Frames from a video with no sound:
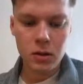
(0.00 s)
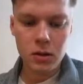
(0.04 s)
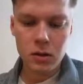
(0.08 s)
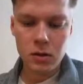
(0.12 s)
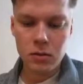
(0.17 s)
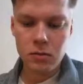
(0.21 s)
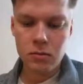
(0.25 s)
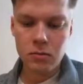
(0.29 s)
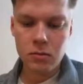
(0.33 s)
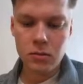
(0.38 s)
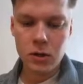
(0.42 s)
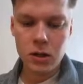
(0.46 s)

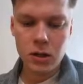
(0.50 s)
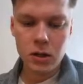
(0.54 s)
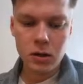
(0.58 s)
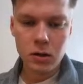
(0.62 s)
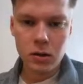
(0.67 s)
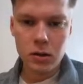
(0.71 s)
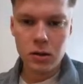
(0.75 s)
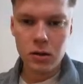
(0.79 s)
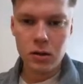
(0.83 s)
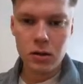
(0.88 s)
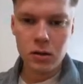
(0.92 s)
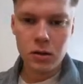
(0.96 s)
Mac
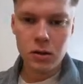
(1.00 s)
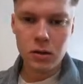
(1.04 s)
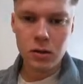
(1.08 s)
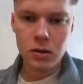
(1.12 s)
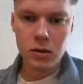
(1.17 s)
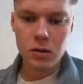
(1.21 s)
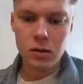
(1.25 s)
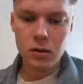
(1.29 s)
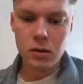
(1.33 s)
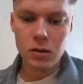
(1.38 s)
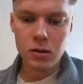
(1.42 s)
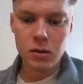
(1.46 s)

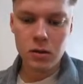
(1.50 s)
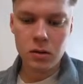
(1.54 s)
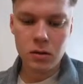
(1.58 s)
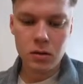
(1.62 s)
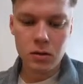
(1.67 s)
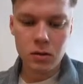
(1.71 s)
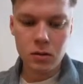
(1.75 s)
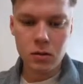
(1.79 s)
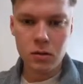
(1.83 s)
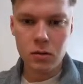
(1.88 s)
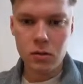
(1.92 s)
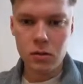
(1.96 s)

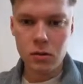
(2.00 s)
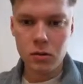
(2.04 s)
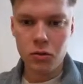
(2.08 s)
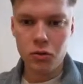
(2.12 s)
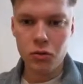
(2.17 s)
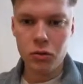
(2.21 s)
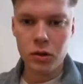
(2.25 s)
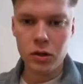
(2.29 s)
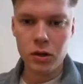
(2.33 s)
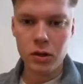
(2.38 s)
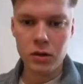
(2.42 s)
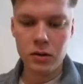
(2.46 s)

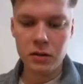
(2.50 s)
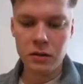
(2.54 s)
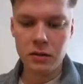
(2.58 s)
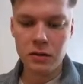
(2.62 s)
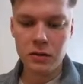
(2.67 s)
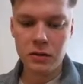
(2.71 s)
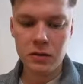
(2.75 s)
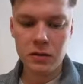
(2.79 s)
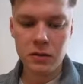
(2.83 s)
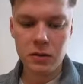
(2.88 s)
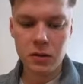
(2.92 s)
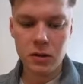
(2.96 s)

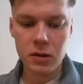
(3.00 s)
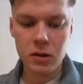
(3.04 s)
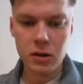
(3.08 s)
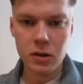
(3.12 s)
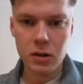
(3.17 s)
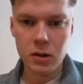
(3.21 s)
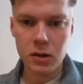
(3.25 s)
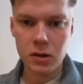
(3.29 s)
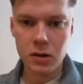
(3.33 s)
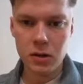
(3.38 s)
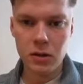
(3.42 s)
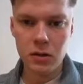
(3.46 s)
OS
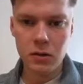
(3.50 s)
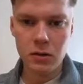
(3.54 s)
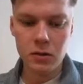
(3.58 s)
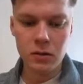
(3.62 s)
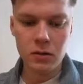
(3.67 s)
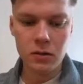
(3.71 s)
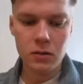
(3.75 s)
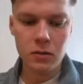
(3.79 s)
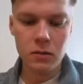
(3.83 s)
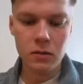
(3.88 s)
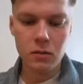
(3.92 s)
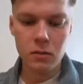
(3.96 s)
and
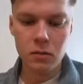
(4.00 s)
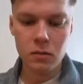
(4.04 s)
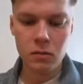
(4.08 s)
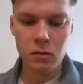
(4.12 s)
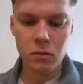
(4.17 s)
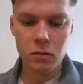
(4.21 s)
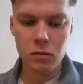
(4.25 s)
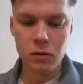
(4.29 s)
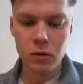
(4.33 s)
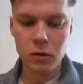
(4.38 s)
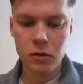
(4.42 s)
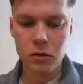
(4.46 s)

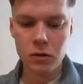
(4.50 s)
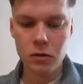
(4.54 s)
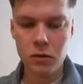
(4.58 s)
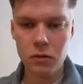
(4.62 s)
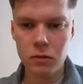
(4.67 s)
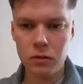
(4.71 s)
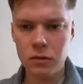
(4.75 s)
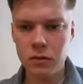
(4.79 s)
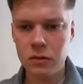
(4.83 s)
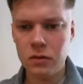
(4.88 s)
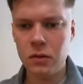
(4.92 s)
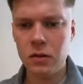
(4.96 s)

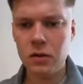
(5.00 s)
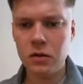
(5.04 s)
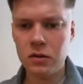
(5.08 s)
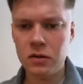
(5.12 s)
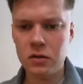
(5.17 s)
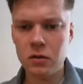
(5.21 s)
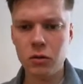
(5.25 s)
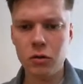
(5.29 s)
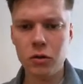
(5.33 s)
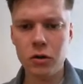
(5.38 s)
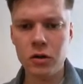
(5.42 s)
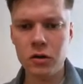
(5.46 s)
Windows. This
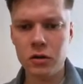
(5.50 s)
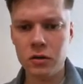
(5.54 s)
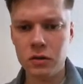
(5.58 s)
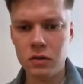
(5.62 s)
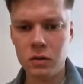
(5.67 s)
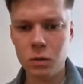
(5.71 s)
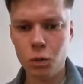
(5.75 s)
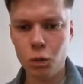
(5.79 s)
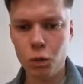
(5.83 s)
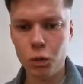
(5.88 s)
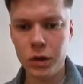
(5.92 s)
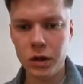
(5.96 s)
order is
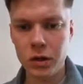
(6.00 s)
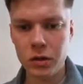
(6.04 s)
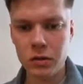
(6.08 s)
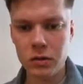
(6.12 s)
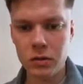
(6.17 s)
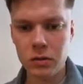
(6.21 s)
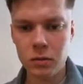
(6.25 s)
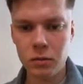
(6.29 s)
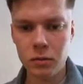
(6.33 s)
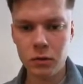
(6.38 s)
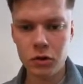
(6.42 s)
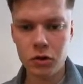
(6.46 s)
weird.
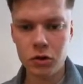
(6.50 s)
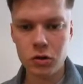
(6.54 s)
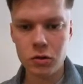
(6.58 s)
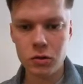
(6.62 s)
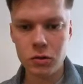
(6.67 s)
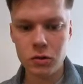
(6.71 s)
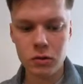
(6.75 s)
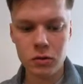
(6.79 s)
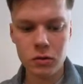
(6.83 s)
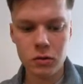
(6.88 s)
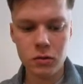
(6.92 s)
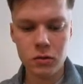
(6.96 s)
We should.
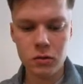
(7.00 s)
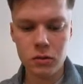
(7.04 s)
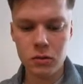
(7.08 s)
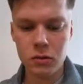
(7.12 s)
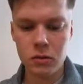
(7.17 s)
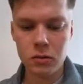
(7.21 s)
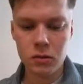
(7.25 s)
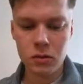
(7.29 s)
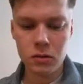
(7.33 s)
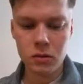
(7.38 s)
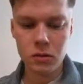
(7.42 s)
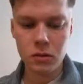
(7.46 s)

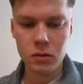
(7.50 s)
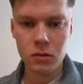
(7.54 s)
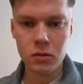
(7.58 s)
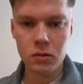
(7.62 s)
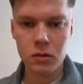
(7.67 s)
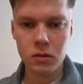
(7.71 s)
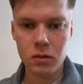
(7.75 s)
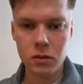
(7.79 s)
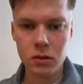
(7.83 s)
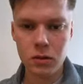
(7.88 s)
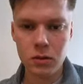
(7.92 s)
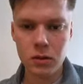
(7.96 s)

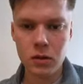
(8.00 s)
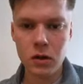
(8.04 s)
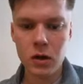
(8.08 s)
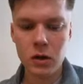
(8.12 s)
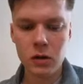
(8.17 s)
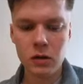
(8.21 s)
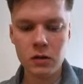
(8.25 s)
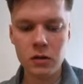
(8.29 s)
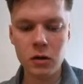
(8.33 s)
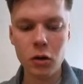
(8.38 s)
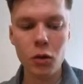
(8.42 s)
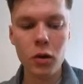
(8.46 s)

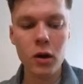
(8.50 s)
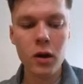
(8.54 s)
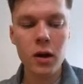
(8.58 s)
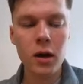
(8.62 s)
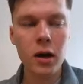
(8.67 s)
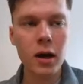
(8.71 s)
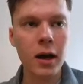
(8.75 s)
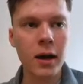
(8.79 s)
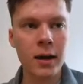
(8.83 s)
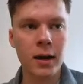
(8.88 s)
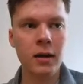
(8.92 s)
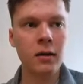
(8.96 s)
So
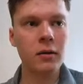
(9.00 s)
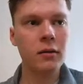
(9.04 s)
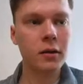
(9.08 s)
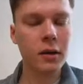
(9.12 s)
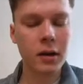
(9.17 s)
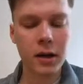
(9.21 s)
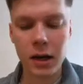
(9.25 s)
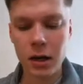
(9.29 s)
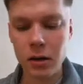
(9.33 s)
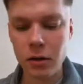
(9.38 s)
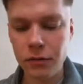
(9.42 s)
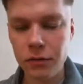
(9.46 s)
I
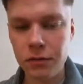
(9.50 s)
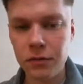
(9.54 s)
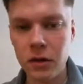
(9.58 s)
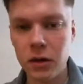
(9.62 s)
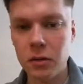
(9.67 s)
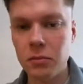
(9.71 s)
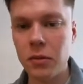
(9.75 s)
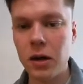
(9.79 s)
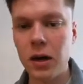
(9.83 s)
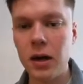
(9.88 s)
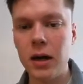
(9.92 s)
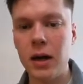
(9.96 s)
kind of in
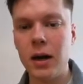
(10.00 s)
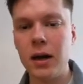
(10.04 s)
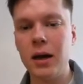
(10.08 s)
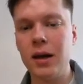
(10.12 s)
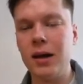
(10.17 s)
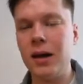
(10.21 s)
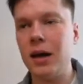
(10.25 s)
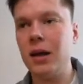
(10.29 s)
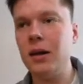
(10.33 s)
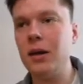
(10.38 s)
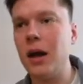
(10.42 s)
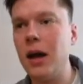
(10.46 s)
my
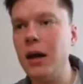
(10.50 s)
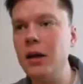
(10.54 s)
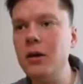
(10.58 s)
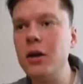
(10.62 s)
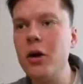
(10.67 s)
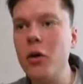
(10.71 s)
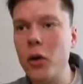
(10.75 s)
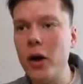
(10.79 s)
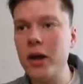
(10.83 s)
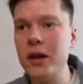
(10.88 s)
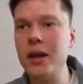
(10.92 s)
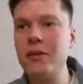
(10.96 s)
I
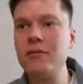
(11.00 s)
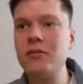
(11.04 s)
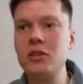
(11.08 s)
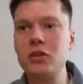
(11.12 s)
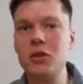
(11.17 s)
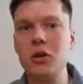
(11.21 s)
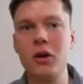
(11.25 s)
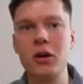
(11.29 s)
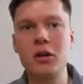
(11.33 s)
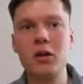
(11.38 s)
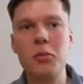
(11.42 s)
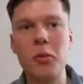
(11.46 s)
know I never
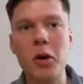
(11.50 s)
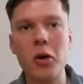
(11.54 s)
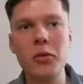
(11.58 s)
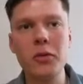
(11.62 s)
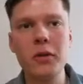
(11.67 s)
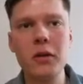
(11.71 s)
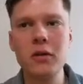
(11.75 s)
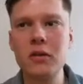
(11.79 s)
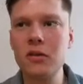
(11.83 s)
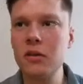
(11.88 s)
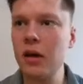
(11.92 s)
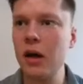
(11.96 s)
talked about
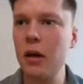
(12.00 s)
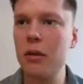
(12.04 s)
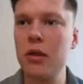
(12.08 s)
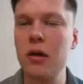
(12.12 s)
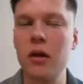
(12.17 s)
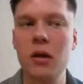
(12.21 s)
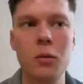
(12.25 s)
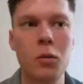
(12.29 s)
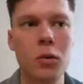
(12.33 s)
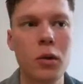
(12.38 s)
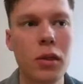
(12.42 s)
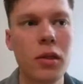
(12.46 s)
this, I
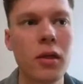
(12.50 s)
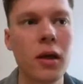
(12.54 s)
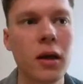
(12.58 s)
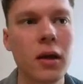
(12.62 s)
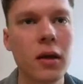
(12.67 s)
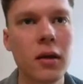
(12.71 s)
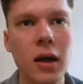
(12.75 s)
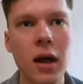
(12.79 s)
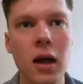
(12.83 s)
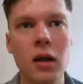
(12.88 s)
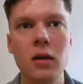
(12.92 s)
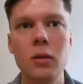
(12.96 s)
think, with like
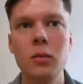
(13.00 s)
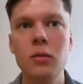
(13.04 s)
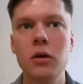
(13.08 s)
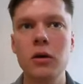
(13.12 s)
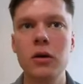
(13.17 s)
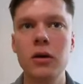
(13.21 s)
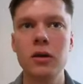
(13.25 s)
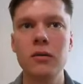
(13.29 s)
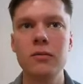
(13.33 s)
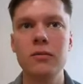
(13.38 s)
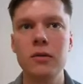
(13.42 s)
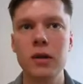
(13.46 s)
anyone,
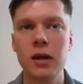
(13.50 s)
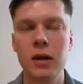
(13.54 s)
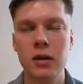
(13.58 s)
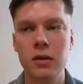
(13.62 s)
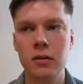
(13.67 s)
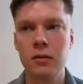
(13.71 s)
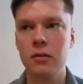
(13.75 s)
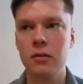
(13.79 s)
even like